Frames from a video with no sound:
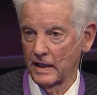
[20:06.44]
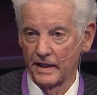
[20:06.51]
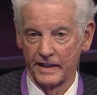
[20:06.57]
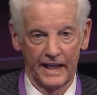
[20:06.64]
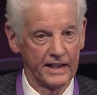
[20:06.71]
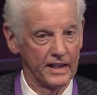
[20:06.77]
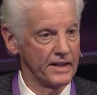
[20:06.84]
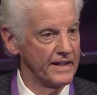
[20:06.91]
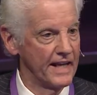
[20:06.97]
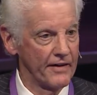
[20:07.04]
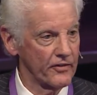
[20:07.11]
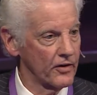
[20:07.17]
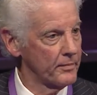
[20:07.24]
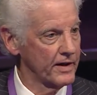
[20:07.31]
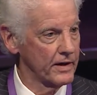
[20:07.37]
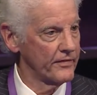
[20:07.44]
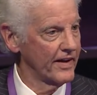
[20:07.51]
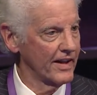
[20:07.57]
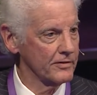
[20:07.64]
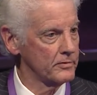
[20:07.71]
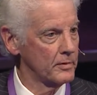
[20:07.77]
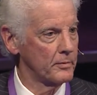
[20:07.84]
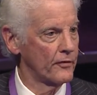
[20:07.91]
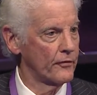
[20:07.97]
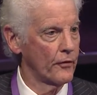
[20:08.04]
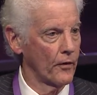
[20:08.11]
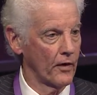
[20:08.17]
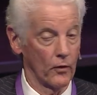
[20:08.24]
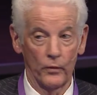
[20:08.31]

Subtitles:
Data never been available before.